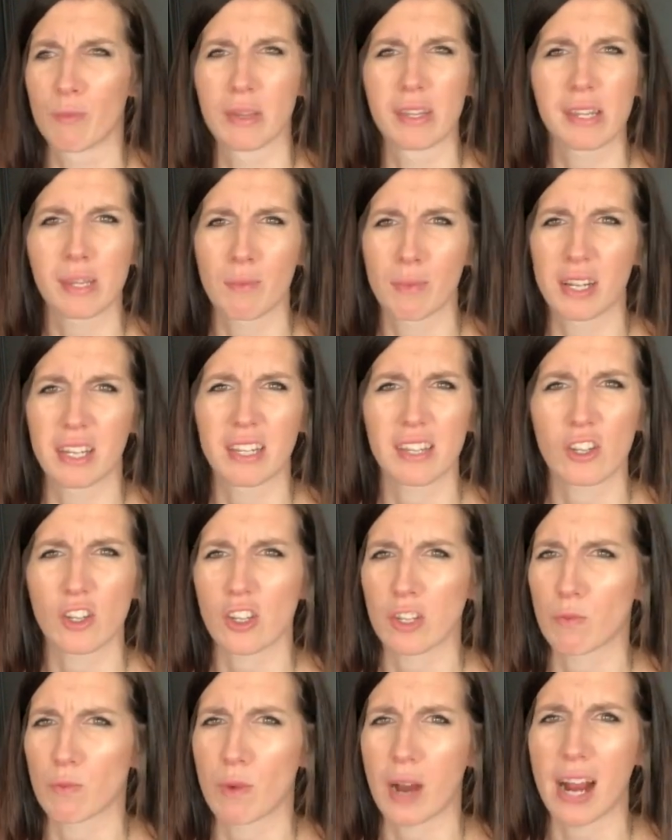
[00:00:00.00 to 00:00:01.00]
And when someone
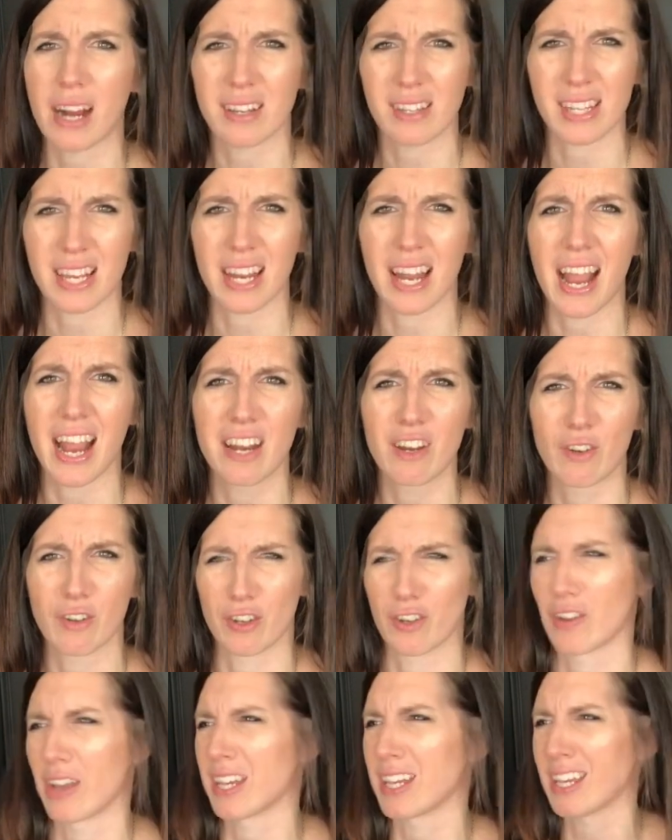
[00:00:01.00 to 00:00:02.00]
just rocks that high note,
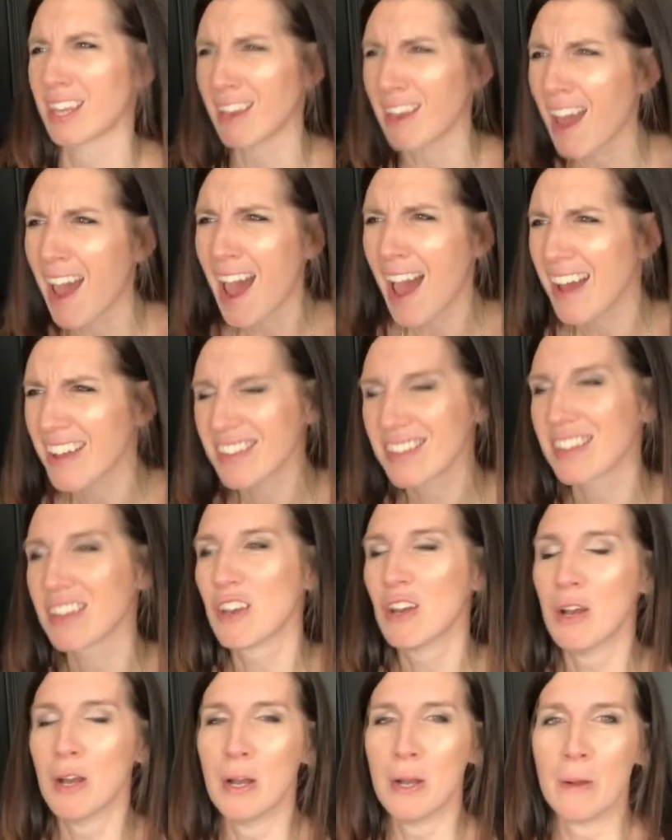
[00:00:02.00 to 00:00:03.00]
you're like,
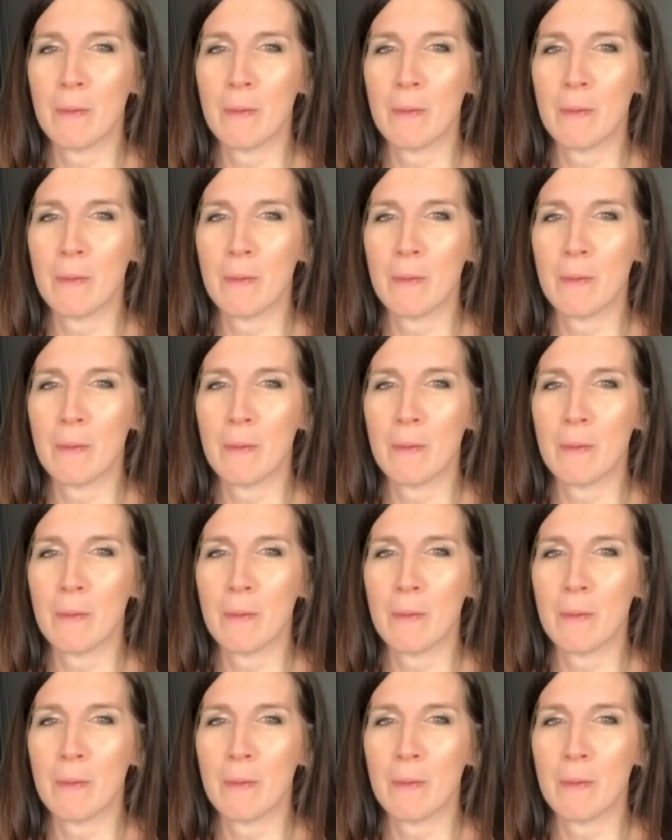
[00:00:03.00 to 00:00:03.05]
yes!